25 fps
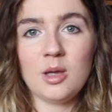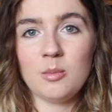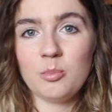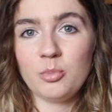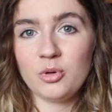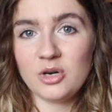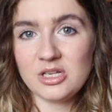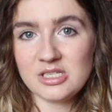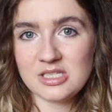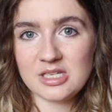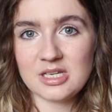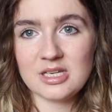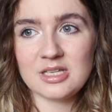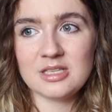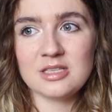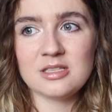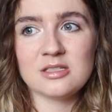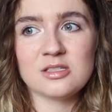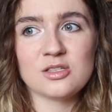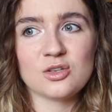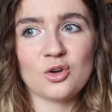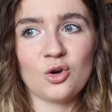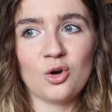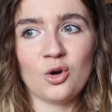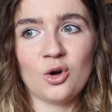
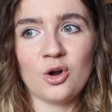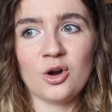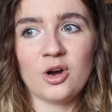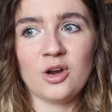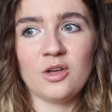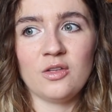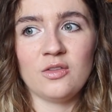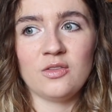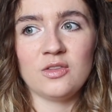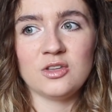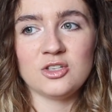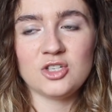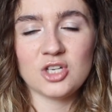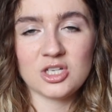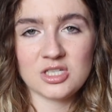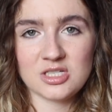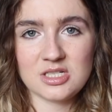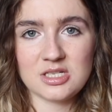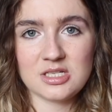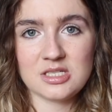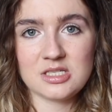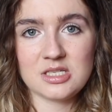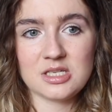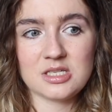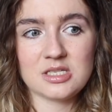prisons or the
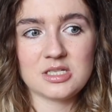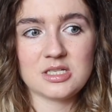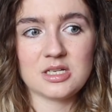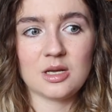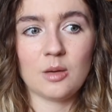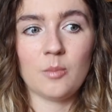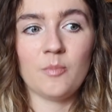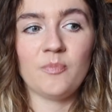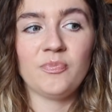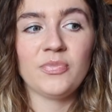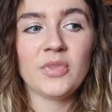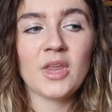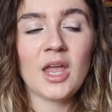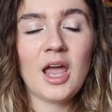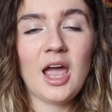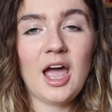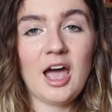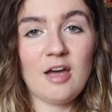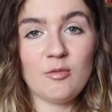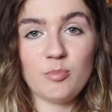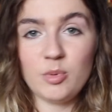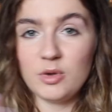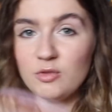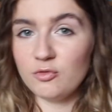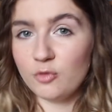justice system
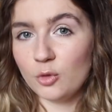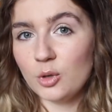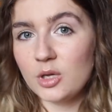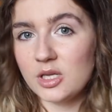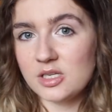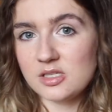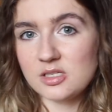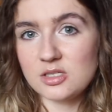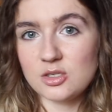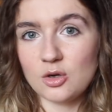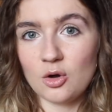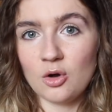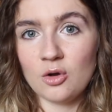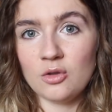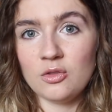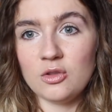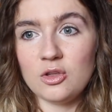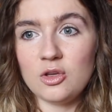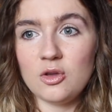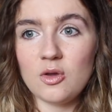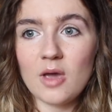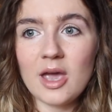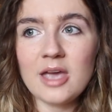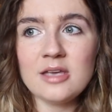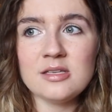have been focused on
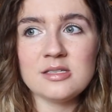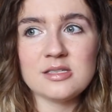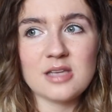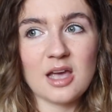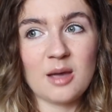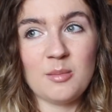the US.